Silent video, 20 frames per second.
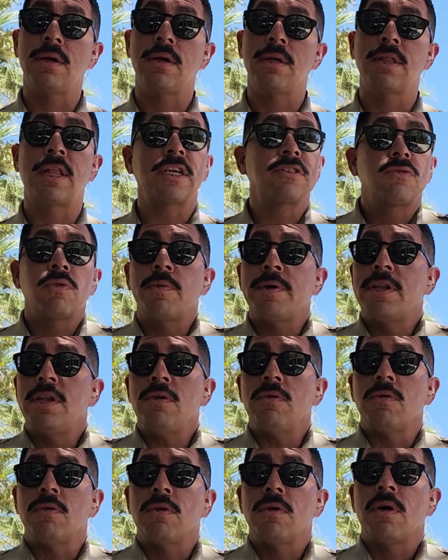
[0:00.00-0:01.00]
That's it what we it do.
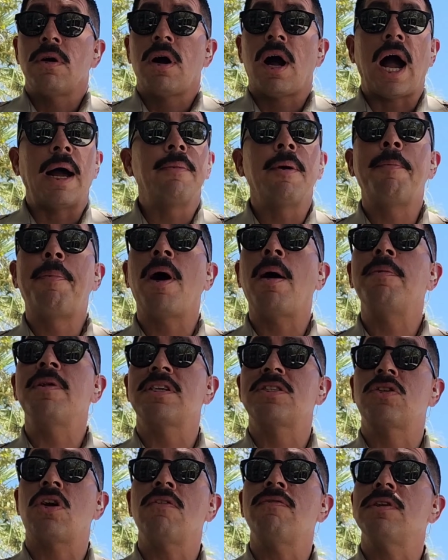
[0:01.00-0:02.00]
depends on I'm what it
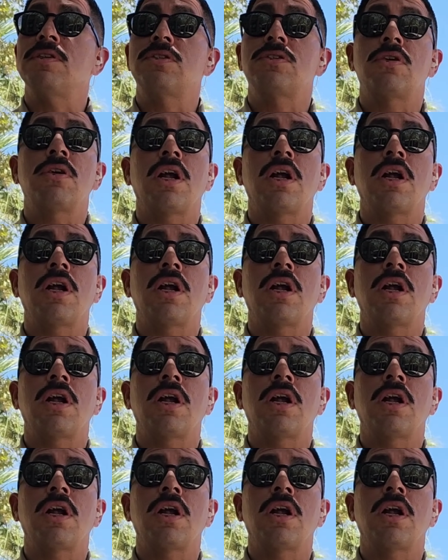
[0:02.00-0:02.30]
is. Servant, it's